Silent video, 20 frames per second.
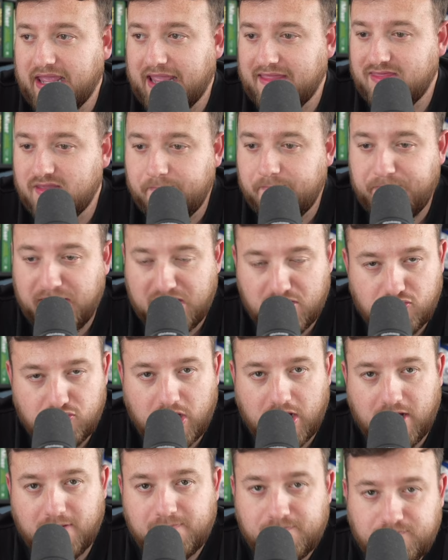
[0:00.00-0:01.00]
in the
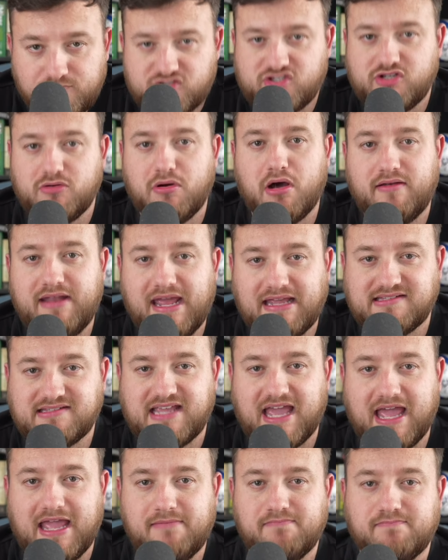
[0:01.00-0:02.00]
build-up to our next
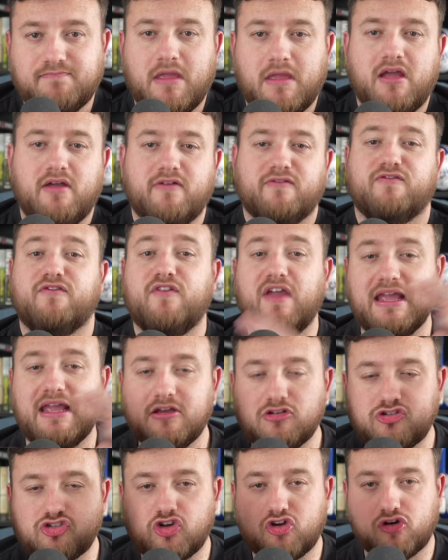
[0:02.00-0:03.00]
game.
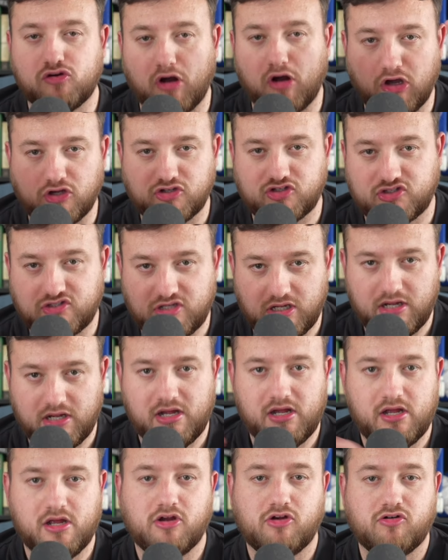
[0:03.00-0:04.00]
Fingers crossed,
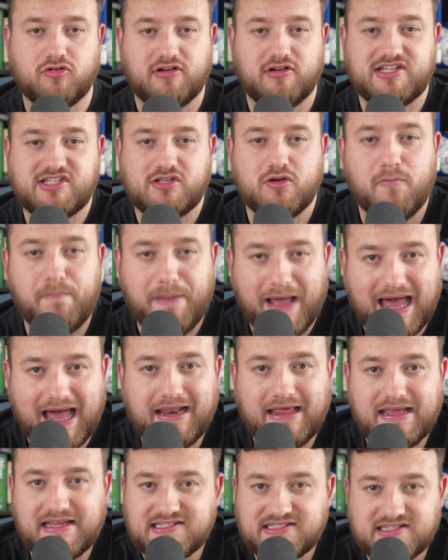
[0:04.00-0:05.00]
Crystal
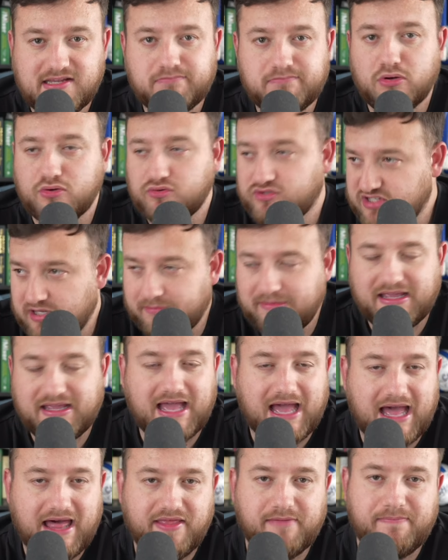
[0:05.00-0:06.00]
Palace pulls something
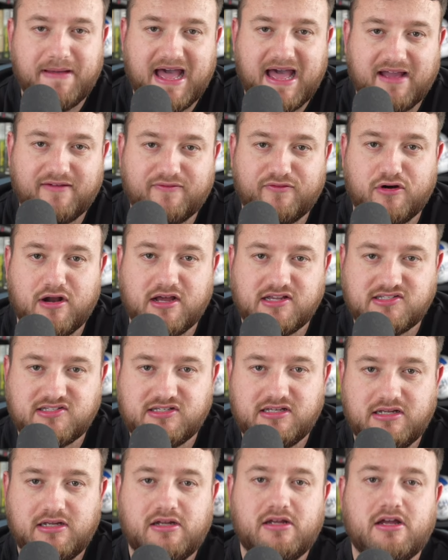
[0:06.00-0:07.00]
out of the bag for
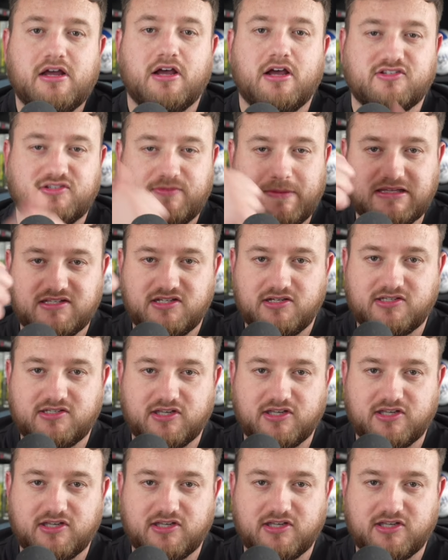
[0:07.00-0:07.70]
us. I'll speak to you